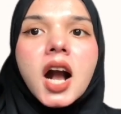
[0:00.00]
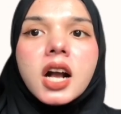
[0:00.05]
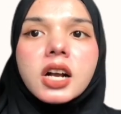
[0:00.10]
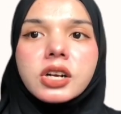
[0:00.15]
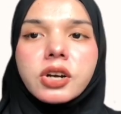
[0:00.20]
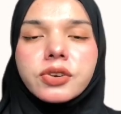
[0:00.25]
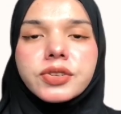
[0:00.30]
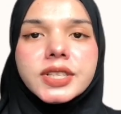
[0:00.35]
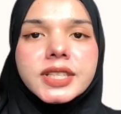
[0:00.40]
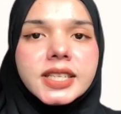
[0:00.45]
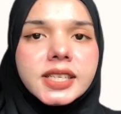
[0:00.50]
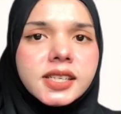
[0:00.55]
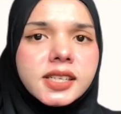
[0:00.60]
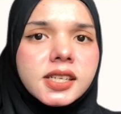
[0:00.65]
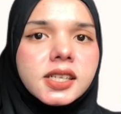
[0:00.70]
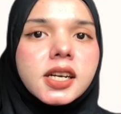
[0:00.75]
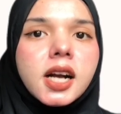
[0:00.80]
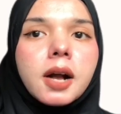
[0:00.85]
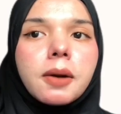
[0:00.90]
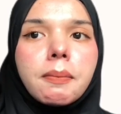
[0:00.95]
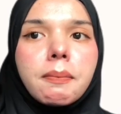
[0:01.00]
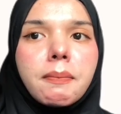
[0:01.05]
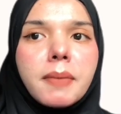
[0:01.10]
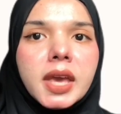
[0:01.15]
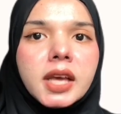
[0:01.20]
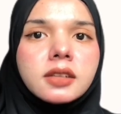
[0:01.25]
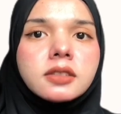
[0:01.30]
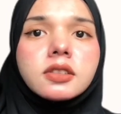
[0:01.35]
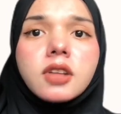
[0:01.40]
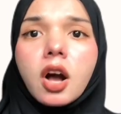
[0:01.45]
Consider a
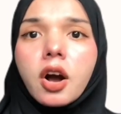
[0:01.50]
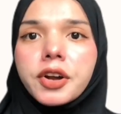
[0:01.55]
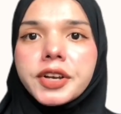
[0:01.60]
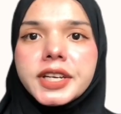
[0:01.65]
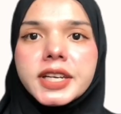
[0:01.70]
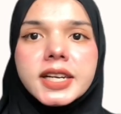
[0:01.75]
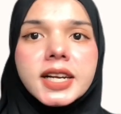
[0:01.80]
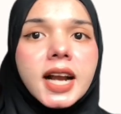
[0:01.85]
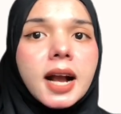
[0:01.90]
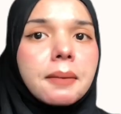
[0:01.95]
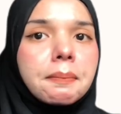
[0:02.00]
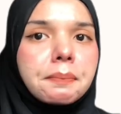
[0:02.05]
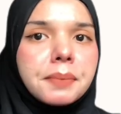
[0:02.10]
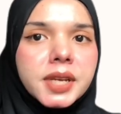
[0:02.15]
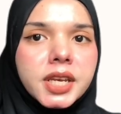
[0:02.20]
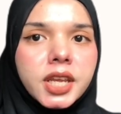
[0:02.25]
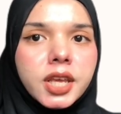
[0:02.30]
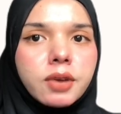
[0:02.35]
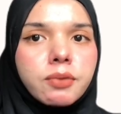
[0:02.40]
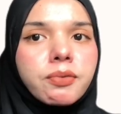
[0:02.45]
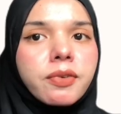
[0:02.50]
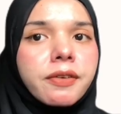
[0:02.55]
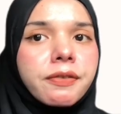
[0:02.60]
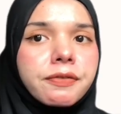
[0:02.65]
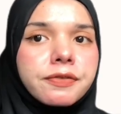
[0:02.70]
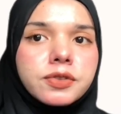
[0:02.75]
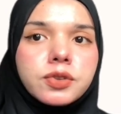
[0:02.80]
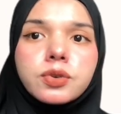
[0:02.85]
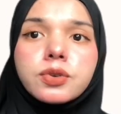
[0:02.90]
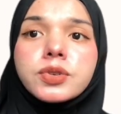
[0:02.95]
mail order company with
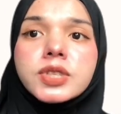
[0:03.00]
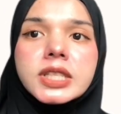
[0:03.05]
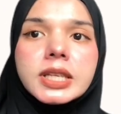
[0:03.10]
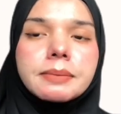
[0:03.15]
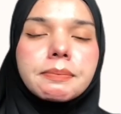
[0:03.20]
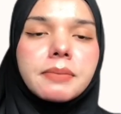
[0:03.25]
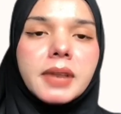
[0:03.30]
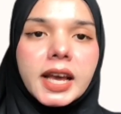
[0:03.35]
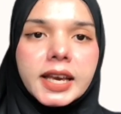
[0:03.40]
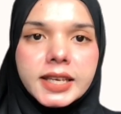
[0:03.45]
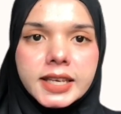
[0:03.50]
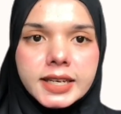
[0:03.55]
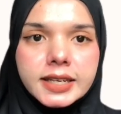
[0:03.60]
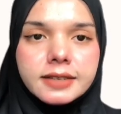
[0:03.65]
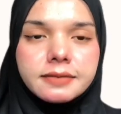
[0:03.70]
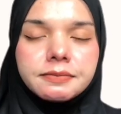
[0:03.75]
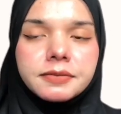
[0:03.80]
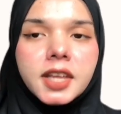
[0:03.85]
two suppliers.